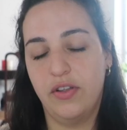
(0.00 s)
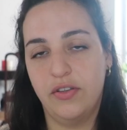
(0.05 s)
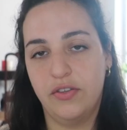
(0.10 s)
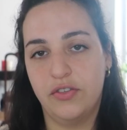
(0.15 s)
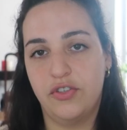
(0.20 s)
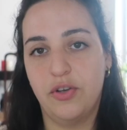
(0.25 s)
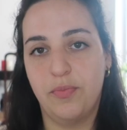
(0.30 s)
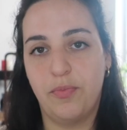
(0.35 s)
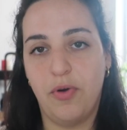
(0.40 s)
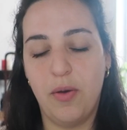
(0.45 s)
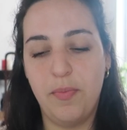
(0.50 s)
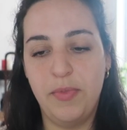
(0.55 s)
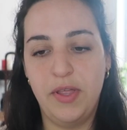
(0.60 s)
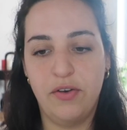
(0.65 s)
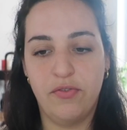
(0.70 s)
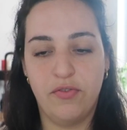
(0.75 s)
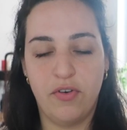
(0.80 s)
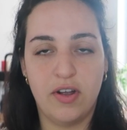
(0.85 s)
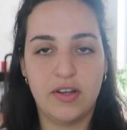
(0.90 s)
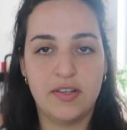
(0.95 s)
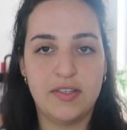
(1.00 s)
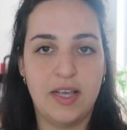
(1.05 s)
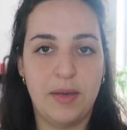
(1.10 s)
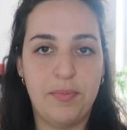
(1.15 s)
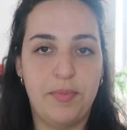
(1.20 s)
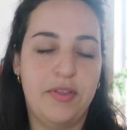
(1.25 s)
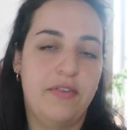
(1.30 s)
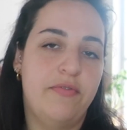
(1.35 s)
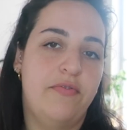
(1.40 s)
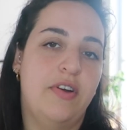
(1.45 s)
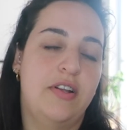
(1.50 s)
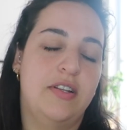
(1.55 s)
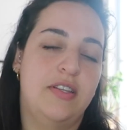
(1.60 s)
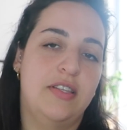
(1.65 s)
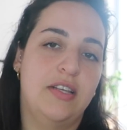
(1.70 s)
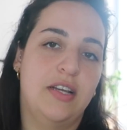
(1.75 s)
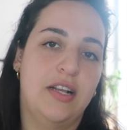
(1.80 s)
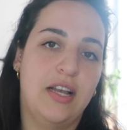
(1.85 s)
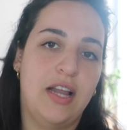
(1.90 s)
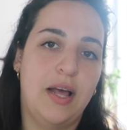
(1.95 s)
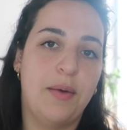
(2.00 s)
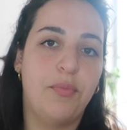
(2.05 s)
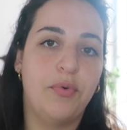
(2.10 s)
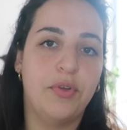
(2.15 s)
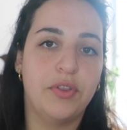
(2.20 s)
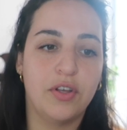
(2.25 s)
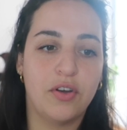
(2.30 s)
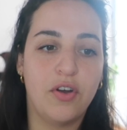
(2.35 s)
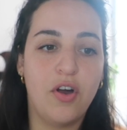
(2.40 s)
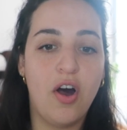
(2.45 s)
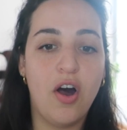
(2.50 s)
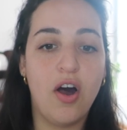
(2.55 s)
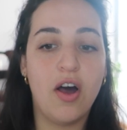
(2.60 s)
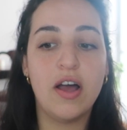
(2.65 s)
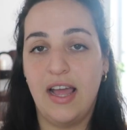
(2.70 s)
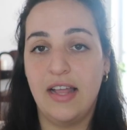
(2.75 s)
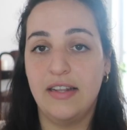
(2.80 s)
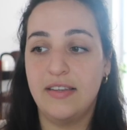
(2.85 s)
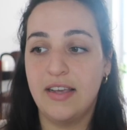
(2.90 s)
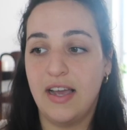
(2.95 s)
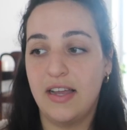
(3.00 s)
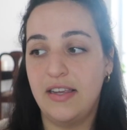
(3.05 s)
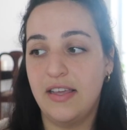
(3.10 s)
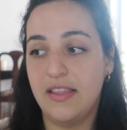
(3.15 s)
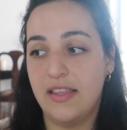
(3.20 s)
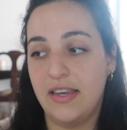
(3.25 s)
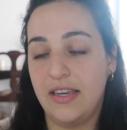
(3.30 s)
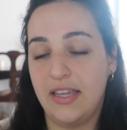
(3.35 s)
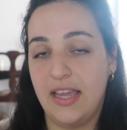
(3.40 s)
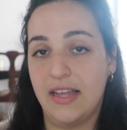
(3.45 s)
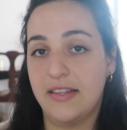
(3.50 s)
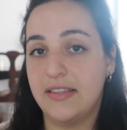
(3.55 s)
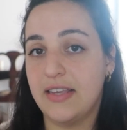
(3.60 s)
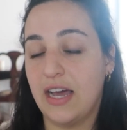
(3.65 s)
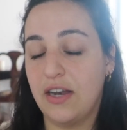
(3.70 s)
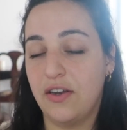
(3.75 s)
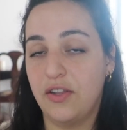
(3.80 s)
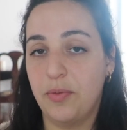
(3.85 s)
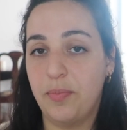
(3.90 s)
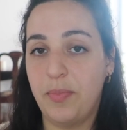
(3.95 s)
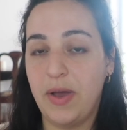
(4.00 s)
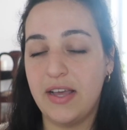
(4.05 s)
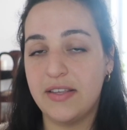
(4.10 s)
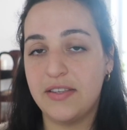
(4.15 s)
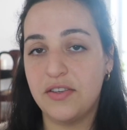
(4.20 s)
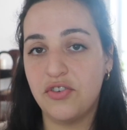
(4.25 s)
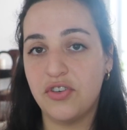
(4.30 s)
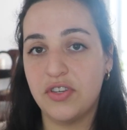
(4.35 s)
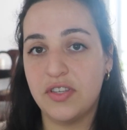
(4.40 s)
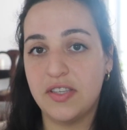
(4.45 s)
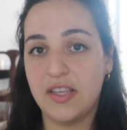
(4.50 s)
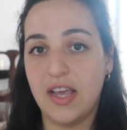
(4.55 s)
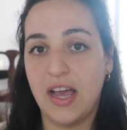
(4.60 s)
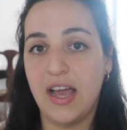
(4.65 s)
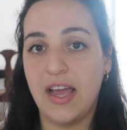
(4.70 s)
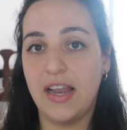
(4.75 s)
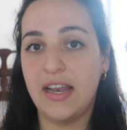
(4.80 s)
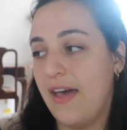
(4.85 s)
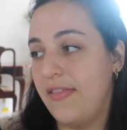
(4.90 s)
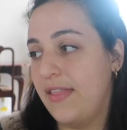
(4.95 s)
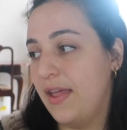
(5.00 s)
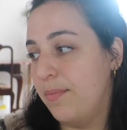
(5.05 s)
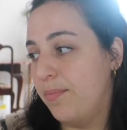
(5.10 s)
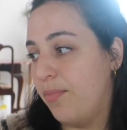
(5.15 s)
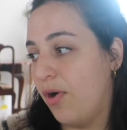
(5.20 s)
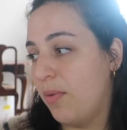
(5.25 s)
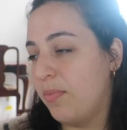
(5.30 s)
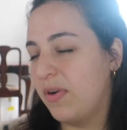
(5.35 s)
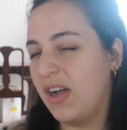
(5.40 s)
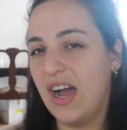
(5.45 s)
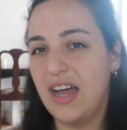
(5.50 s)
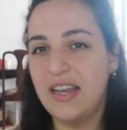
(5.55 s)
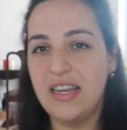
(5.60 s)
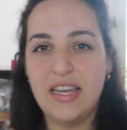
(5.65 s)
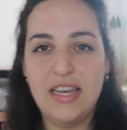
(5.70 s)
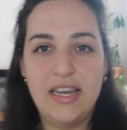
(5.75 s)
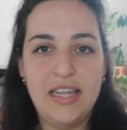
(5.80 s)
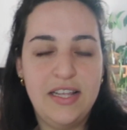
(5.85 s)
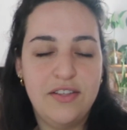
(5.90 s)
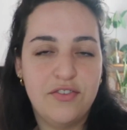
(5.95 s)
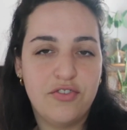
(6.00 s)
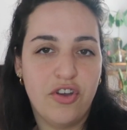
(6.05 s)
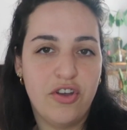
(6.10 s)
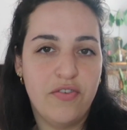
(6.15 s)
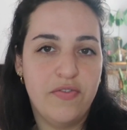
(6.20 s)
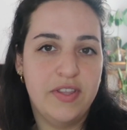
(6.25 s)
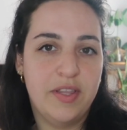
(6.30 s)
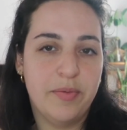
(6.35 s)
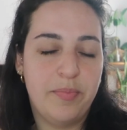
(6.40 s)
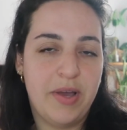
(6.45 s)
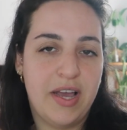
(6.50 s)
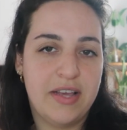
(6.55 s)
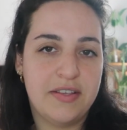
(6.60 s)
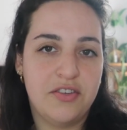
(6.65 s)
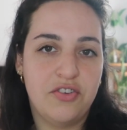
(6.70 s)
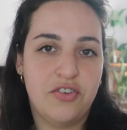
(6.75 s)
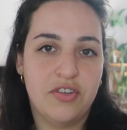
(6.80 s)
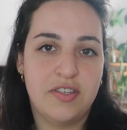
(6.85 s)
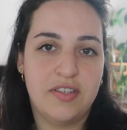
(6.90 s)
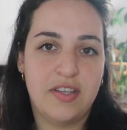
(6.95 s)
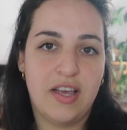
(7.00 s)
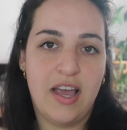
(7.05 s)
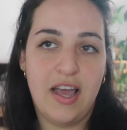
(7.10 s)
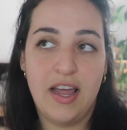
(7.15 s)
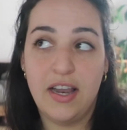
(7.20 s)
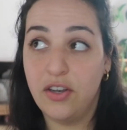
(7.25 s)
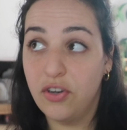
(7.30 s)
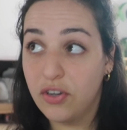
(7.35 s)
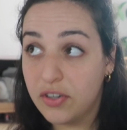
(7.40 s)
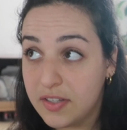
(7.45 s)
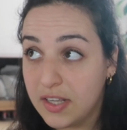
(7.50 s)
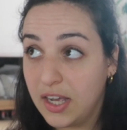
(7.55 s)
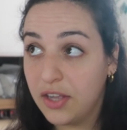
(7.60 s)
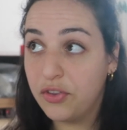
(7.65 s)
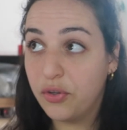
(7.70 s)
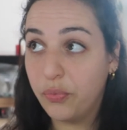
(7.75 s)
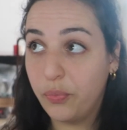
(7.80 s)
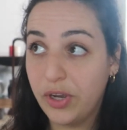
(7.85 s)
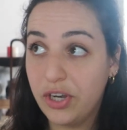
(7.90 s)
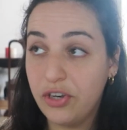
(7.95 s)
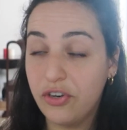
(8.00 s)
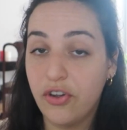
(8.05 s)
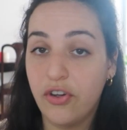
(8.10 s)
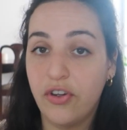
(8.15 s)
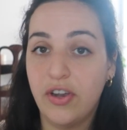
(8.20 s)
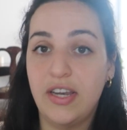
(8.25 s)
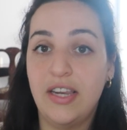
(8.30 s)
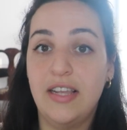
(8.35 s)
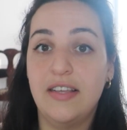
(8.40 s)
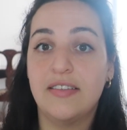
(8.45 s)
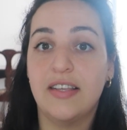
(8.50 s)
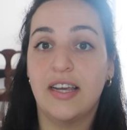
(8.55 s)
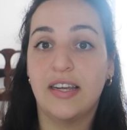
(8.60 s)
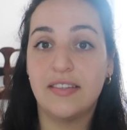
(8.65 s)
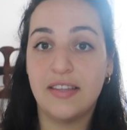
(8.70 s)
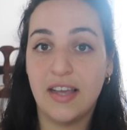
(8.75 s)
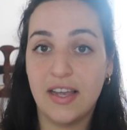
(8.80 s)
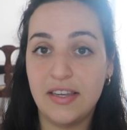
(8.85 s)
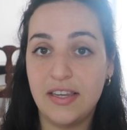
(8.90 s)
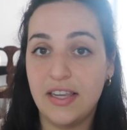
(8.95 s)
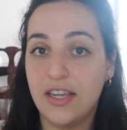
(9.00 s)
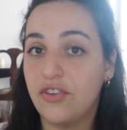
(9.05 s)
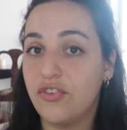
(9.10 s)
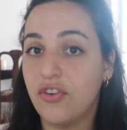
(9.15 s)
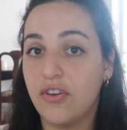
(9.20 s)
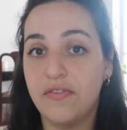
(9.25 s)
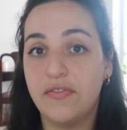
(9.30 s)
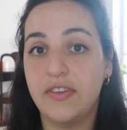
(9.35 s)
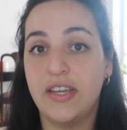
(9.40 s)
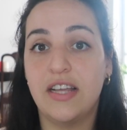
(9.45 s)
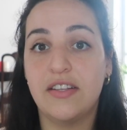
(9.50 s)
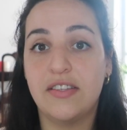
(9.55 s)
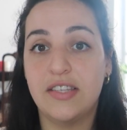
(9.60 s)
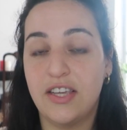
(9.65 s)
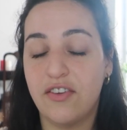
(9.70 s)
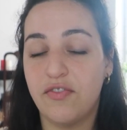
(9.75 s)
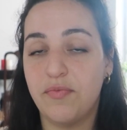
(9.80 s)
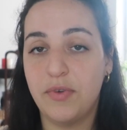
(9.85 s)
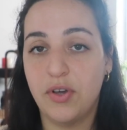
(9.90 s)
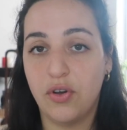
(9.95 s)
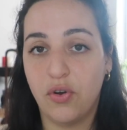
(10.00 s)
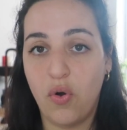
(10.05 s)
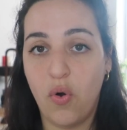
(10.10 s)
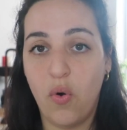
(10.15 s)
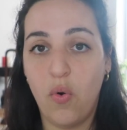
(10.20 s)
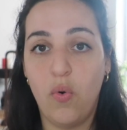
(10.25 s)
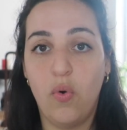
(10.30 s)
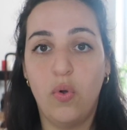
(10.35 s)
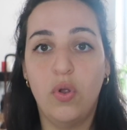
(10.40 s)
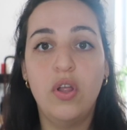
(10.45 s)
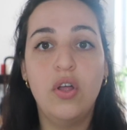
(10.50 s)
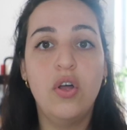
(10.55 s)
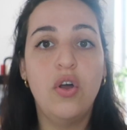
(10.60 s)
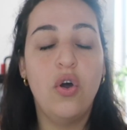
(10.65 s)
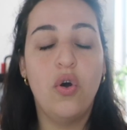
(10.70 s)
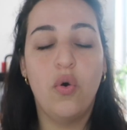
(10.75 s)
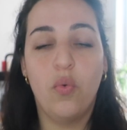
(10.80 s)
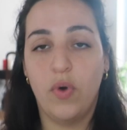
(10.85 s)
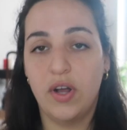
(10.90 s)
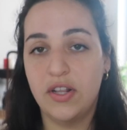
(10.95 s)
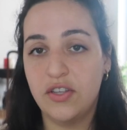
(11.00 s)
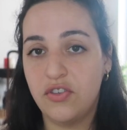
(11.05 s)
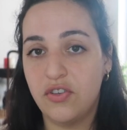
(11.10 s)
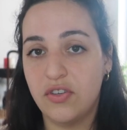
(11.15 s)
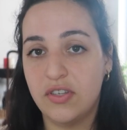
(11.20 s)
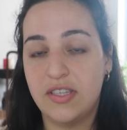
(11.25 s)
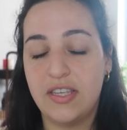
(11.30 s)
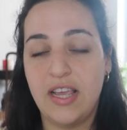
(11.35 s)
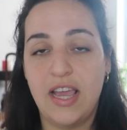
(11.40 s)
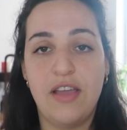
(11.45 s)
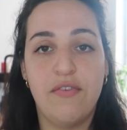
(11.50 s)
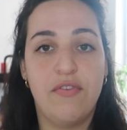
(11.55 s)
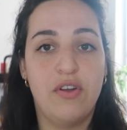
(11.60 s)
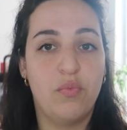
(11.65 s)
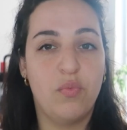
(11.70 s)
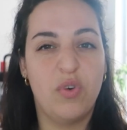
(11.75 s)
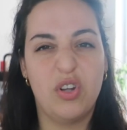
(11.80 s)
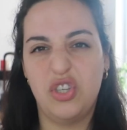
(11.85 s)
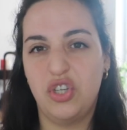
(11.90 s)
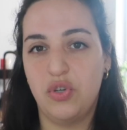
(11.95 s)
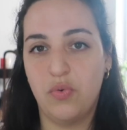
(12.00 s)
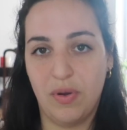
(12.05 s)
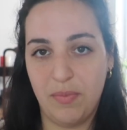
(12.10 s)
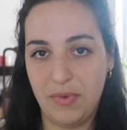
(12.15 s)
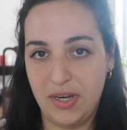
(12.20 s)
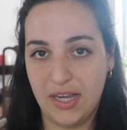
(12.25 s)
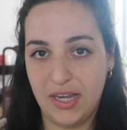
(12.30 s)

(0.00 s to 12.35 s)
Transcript: So Bob then rocks up in the front of the club with the car, and Tanya then gets out of the passenger side, and then Bob kind of leans over the passenger side, looks out the window, and he's like, Tanya, don't forget to give me a call once you're safe and once you want me